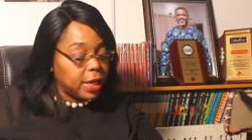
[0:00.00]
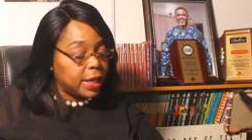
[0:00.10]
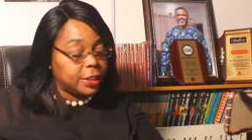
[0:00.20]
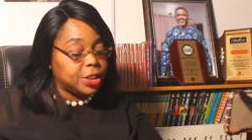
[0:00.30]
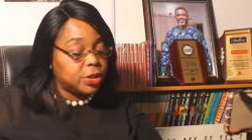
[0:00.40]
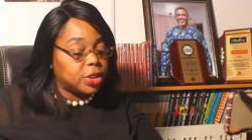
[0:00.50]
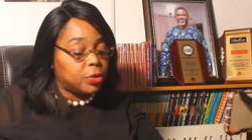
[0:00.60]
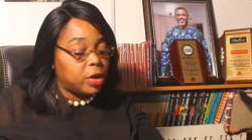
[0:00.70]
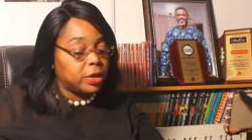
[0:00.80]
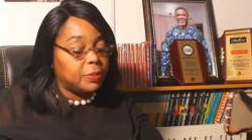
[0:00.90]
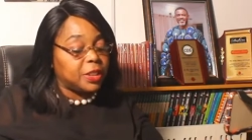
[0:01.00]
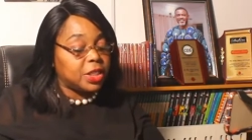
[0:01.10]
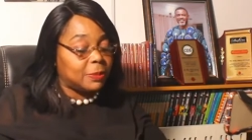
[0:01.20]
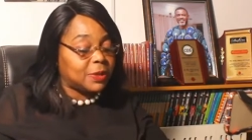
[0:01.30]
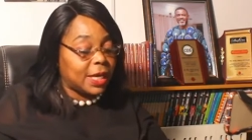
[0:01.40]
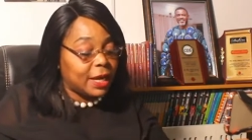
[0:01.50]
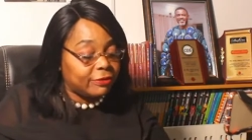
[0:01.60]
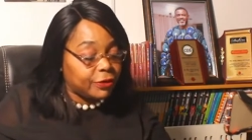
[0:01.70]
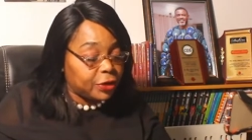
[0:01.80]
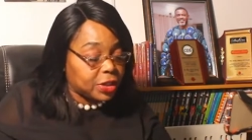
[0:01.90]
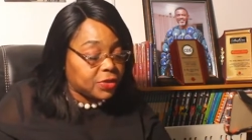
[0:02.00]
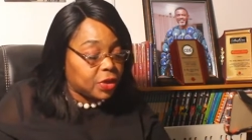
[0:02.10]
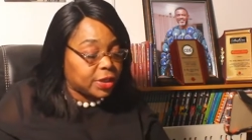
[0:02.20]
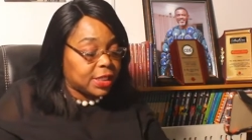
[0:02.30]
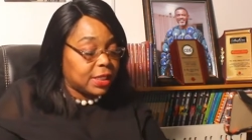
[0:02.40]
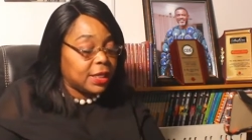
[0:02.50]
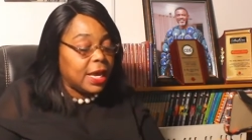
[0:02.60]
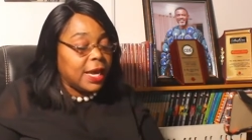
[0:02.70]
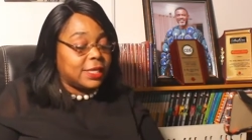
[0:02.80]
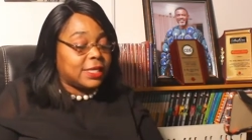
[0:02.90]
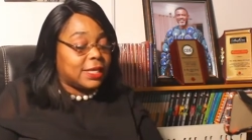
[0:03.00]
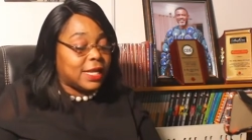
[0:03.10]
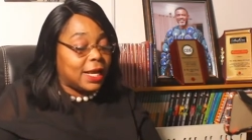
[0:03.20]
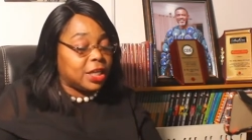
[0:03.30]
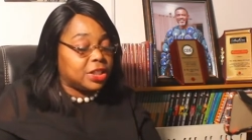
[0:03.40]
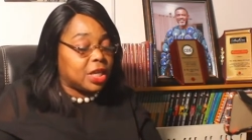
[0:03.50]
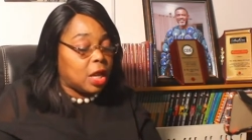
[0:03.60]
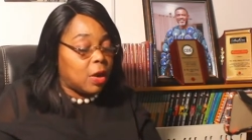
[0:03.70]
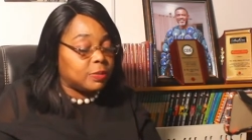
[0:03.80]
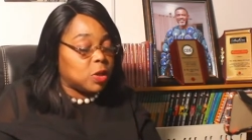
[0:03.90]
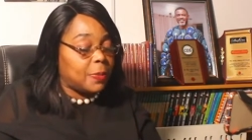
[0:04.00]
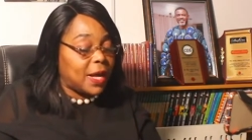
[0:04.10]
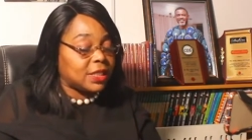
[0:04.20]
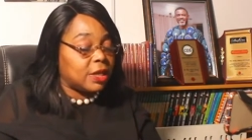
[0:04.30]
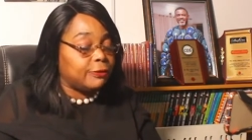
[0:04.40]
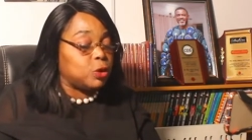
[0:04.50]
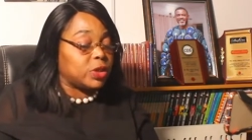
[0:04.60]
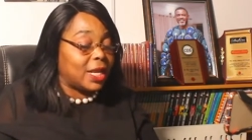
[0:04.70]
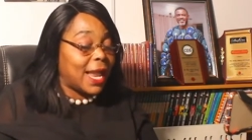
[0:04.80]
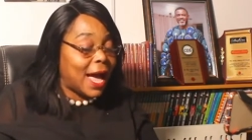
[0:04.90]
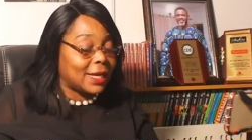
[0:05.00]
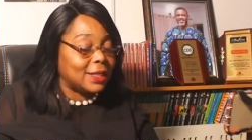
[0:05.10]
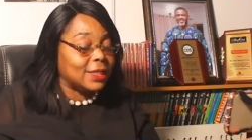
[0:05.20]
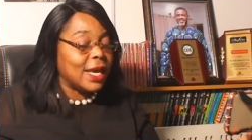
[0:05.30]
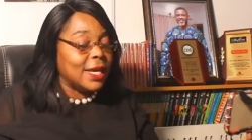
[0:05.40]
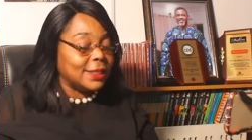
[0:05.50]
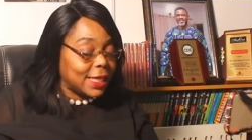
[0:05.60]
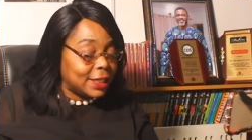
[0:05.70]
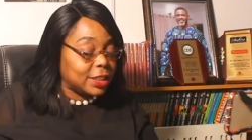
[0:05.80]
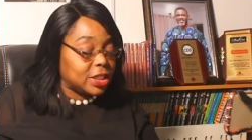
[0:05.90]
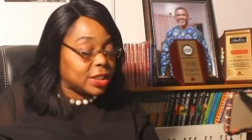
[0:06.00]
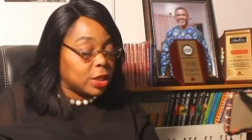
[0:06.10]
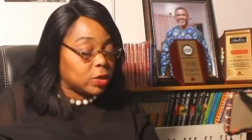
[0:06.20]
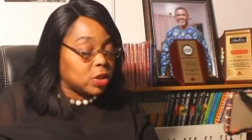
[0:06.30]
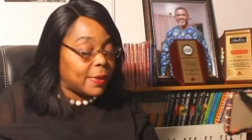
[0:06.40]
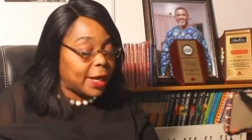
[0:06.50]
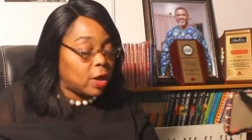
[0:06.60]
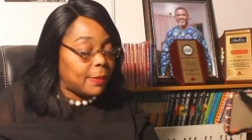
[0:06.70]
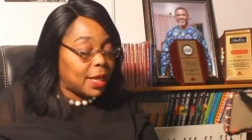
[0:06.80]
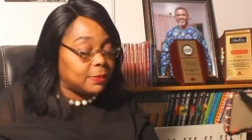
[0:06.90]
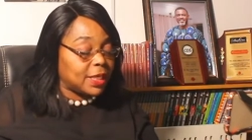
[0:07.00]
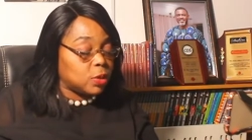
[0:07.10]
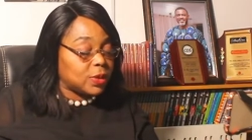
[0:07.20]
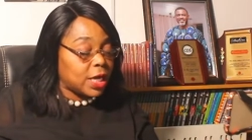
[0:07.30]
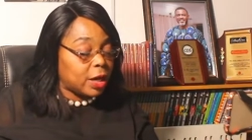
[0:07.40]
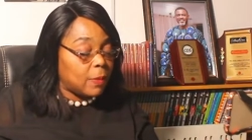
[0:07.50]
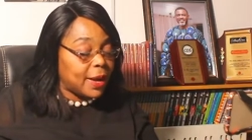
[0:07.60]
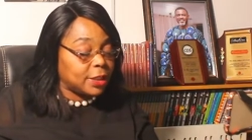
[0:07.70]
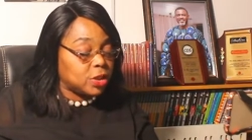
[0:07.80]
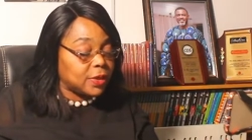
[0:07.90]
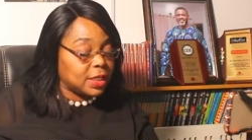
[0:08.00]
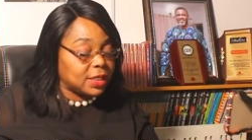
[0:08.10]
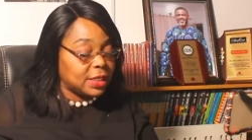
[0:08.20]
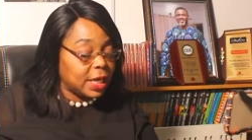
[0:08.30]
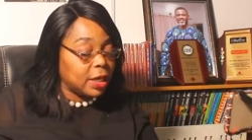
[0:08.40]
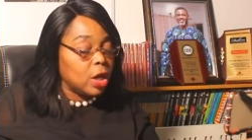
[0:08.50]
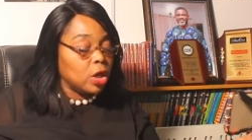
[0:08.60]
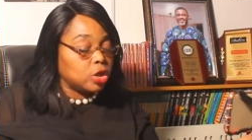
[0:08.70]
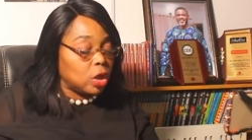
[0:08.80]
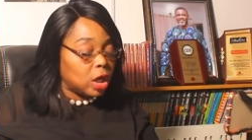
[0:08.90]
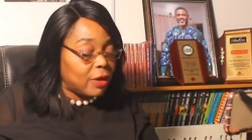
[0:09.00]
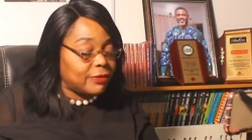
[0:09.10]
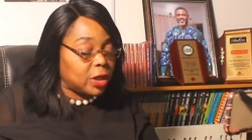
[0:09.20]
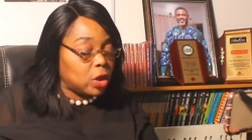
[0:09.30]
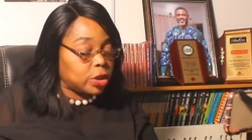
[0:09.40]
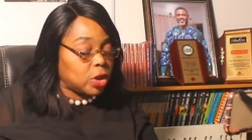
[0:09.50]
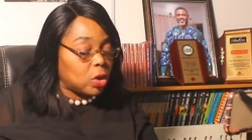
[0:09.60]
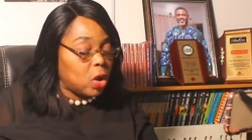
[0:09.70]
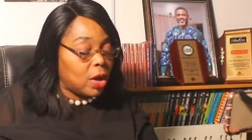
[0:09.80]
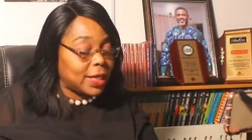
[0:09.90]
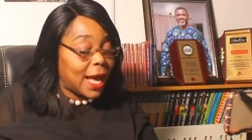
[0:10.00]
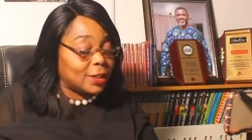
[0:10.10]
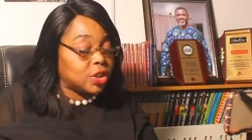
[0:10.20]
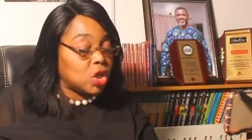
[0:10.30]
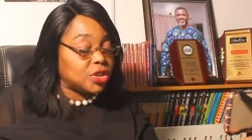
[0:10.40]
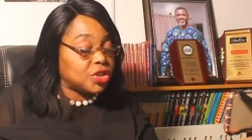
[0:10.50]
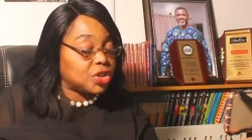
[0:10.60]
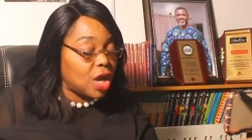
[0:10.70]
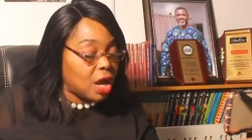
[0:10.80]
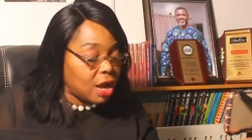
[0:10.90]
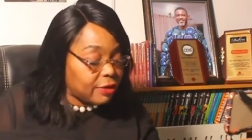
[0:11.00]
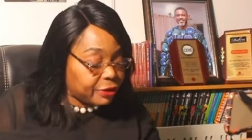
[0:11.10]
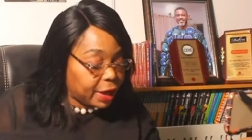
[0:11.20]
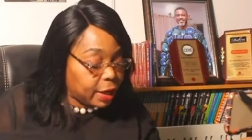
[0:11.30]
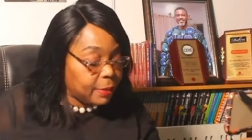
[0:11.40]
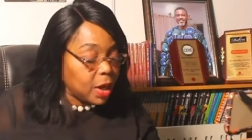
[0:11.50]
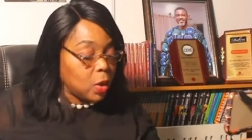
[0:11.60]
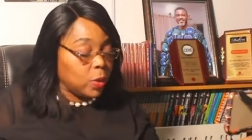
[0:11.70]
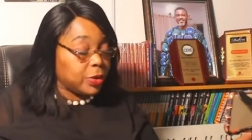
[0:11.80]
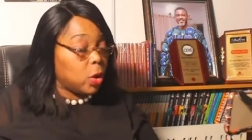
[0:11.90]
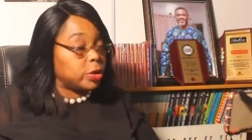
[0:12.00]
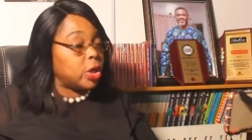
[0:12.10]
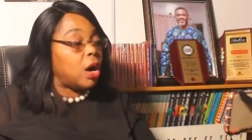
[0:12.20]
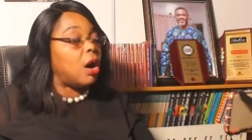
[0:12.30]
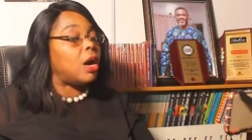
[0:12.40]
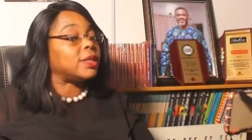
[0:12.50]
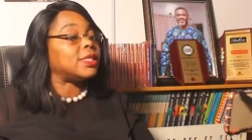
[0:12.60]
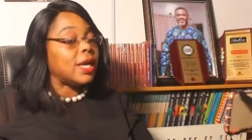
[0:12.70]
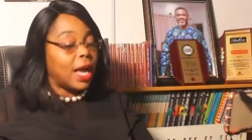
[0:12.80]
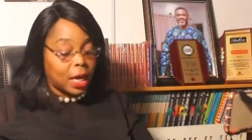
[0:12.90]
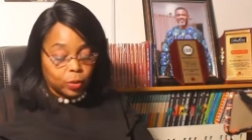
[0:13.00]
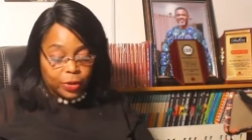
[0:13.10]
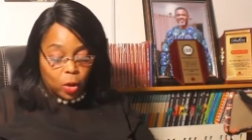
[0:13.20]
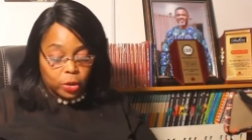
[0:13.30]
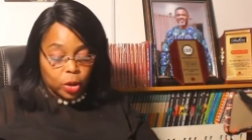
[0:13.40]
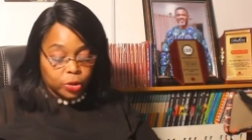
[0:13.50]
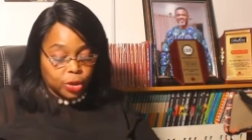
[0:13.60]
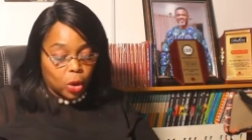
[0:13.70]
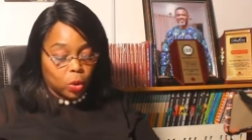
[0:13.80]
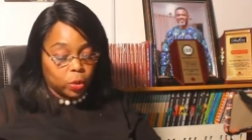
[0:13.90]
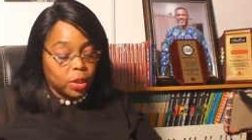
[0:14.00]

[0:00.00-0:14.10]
in Deuteronomy chapter 11, verse 13, it says, And it shall come to pass if you shall hearken diligently unto my commandments, which I command you this day, to love the Lord your God and to serve him with all your heart and with all your soul.